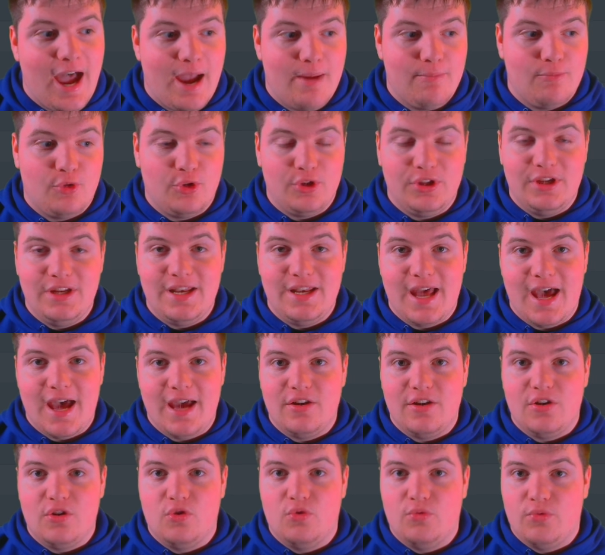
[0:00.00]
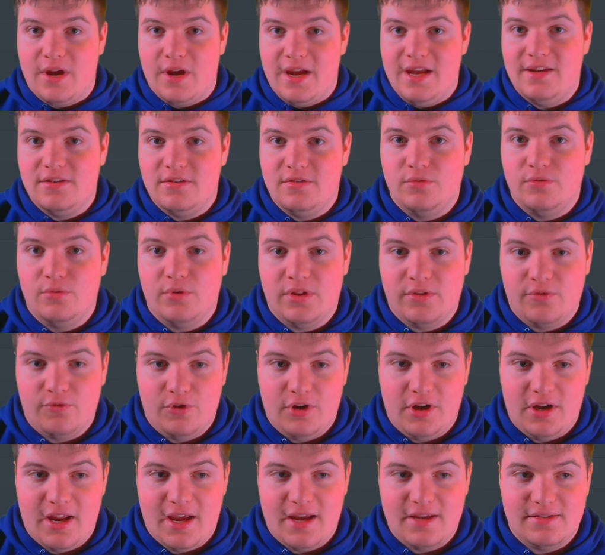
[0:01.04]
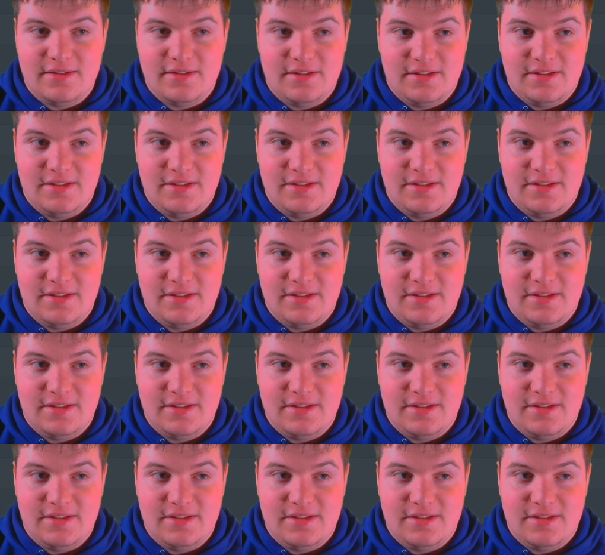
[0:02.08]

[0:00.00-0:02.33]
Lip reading: I'm really not great with FreeNAS.